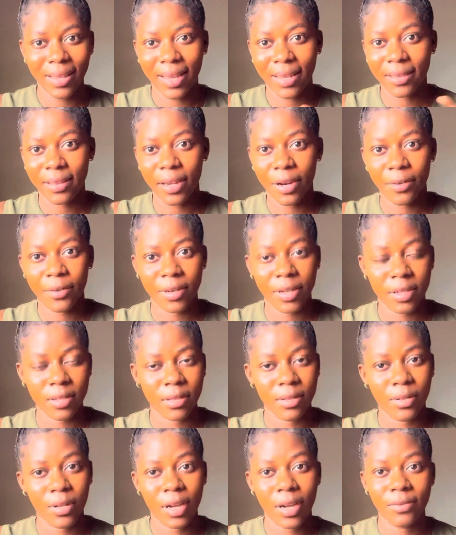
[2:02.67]
like
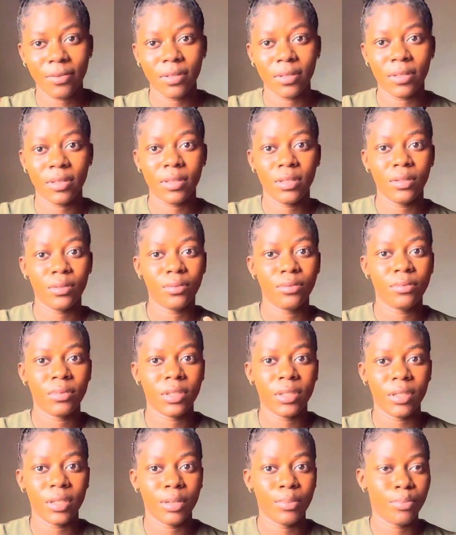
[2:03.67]
direct you have to still
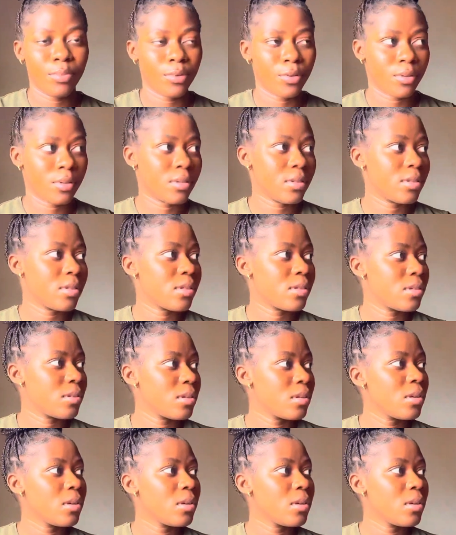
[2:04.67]
take bus